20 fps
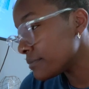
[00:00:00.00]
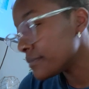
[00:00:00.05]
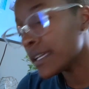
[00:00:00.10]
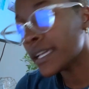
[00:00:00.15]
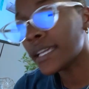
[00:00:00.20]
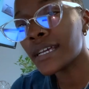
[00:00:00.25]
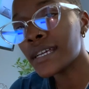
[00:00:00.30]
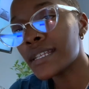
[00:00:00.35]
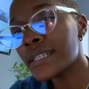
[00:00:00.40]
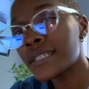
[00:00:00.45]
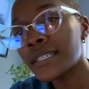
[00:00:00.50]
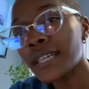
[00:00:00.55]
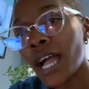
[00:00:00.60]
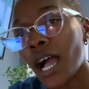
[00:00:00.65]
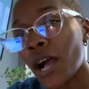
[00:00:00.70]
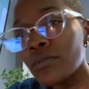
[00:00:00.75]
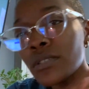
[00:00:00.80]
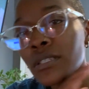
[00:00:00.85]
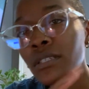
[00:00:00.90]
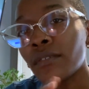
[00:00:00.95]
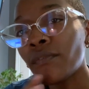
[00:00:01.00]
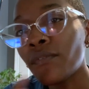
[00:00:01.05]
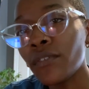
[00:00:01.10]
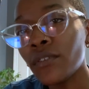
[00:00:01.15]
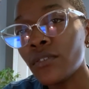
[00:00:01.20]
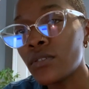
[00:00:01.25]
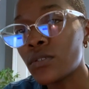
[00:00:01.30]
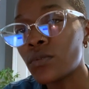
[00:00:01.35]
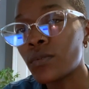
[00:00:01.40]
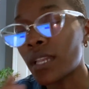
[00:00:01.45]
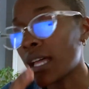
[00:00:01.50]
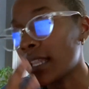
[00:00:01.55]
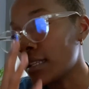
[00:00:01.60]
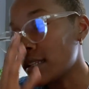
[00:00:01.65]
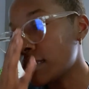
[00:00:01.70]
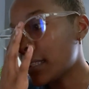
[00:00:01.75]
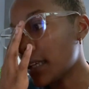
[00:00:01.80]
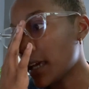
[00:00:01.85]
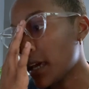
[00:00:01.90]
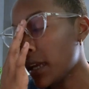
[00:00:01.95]
and honestly, I was confused when I
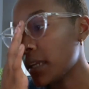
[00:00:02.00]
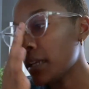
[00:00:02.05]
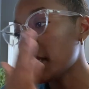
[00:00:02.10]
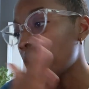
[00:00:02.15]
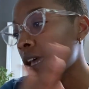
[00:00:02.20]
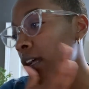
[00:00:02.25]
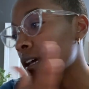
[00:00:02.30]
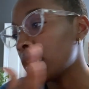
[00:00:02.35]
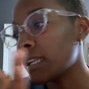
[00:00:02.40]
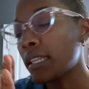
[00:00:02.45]
looked at it, not gonna